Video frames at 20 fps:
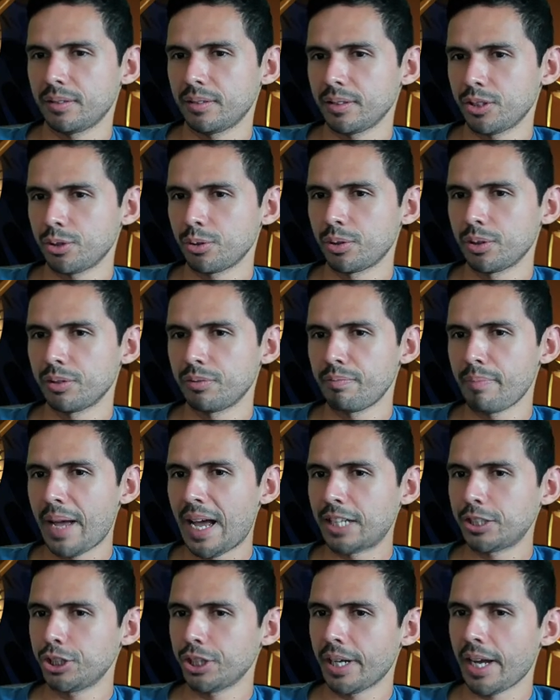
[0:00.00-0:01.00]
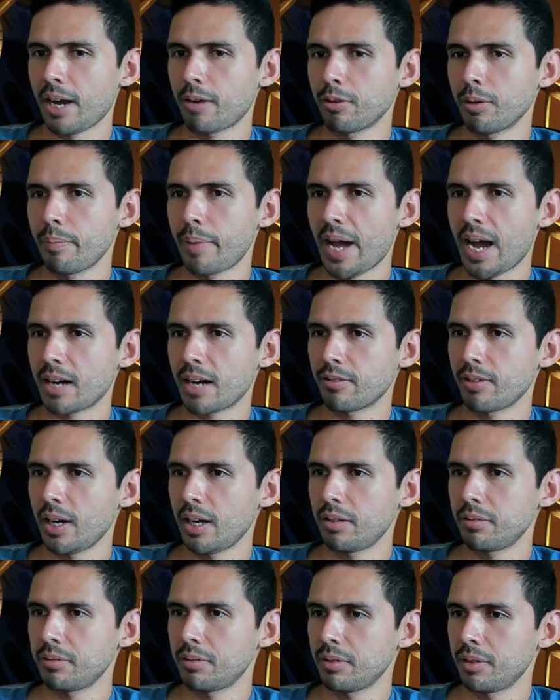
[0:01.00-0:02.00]
sort of magic hour
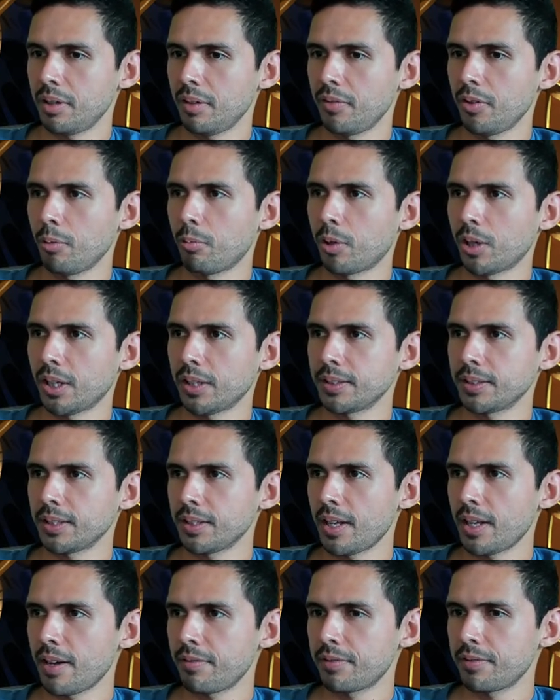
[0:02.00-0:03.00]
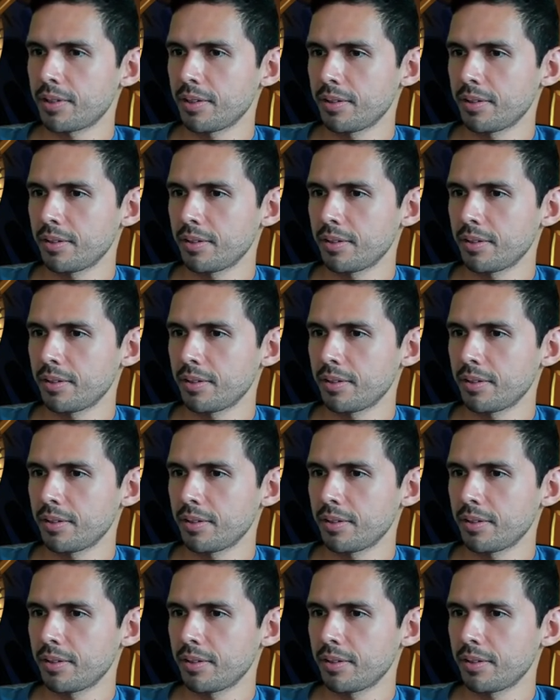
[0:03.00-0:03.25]
background of the one on the left.